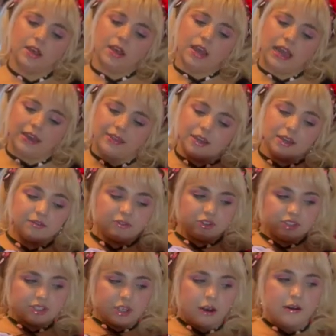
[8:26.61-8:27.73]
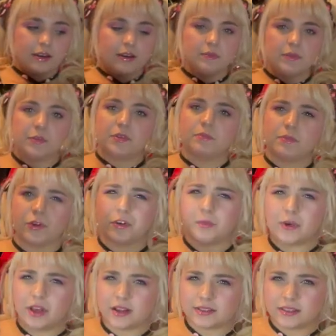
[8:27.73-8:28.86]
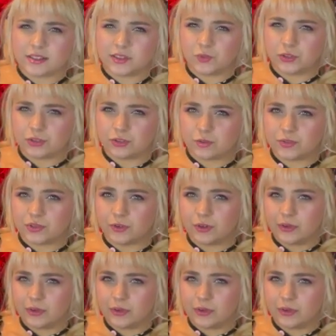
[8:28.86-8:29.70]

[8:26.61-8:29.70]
I think I first saw it in maybe Milkbox's wardrobe tour,